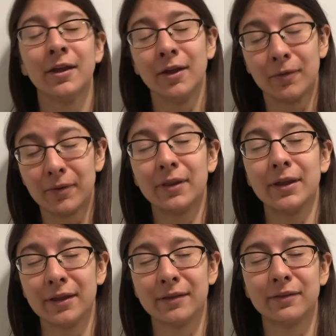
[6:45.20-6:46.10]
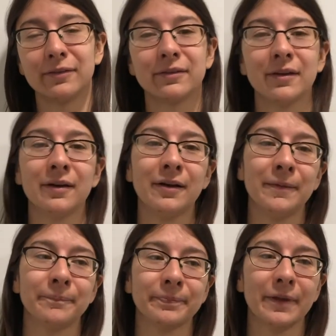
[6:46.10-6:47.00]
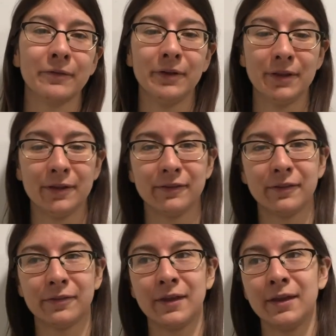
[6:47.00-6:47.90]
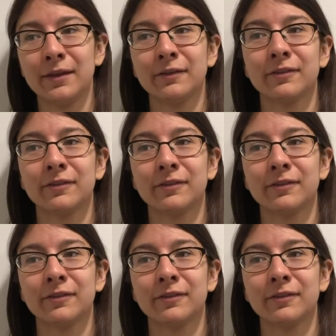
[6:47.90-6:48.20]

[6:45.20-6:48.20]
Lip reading: really is the thing.